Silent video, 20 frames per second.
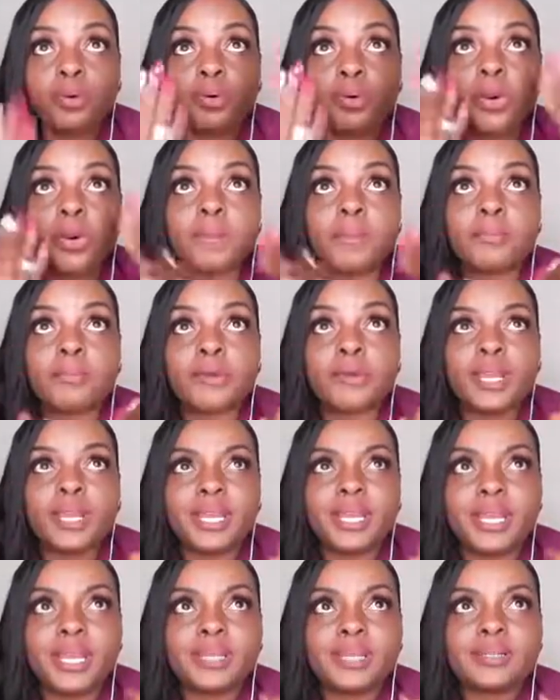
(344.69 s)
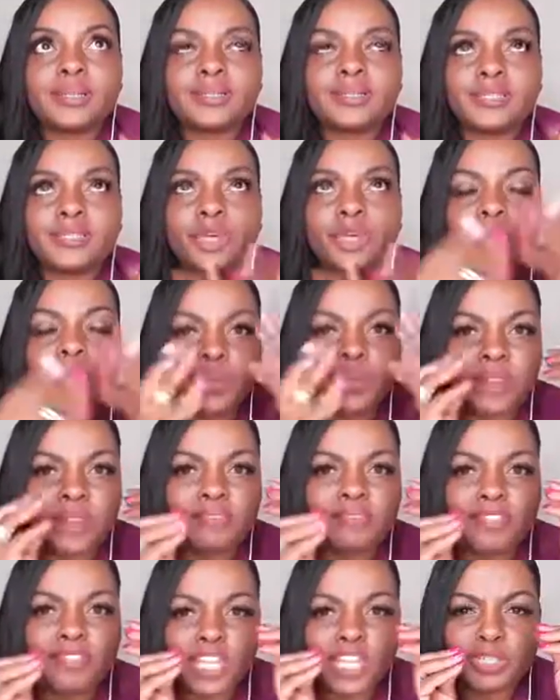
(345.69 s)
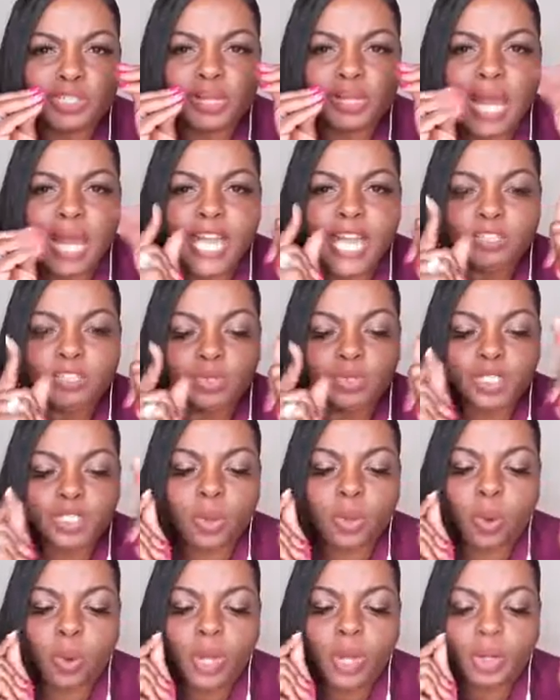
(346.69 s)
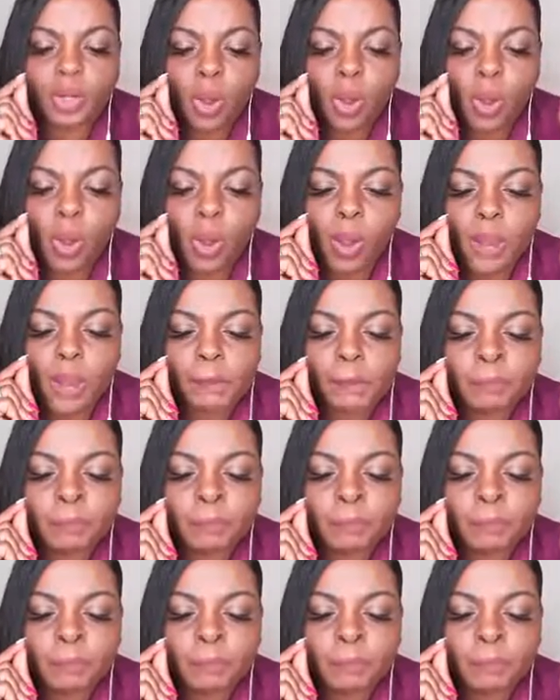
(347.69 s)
or bring it so you can visualize what's going on,